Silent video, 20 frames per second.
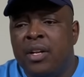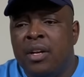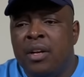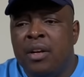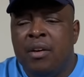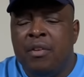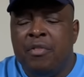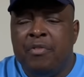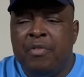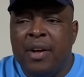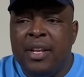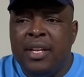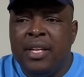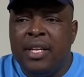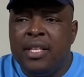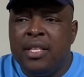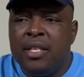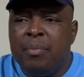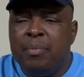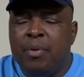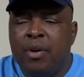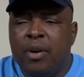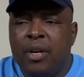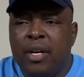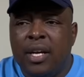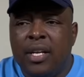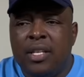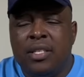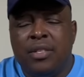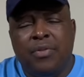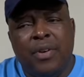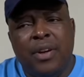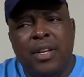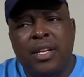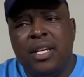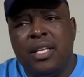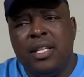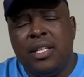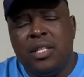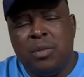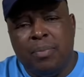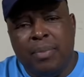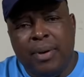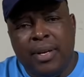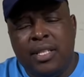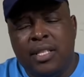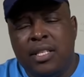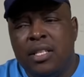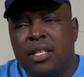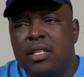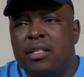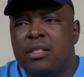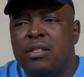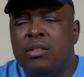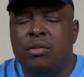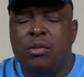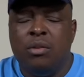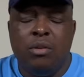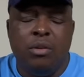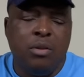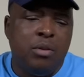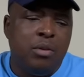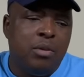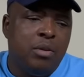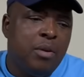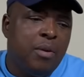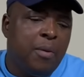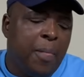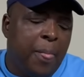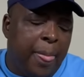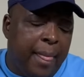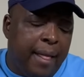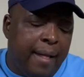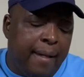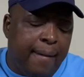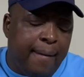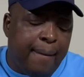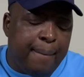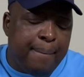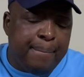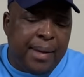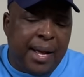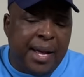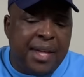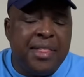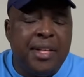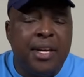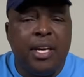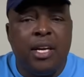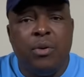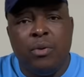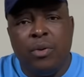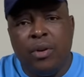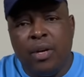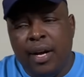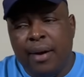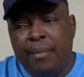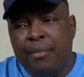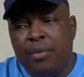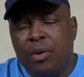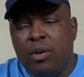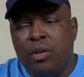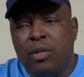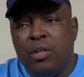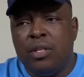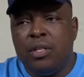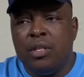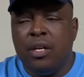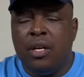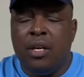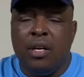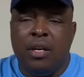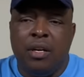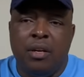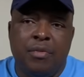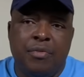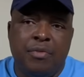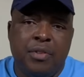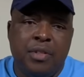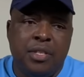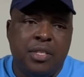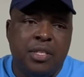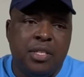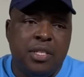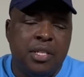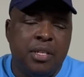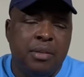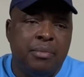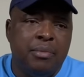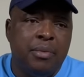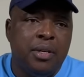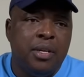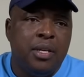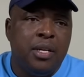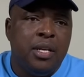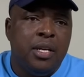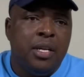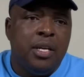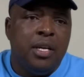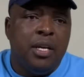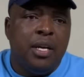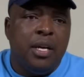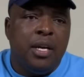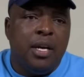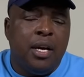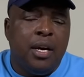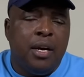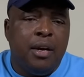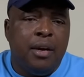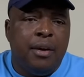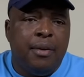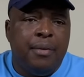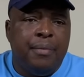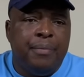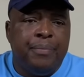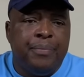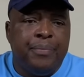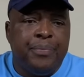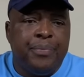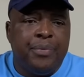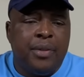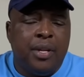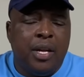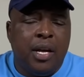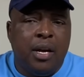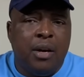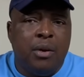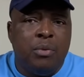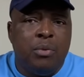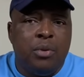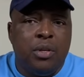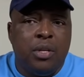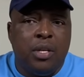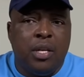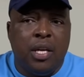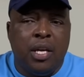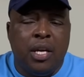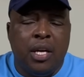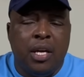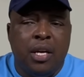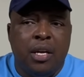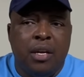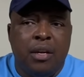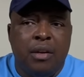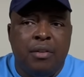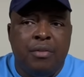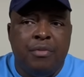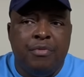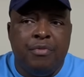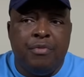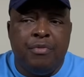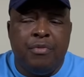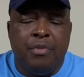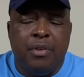Finding the pockets, finding the spaces. I think he will come good for this team. I will give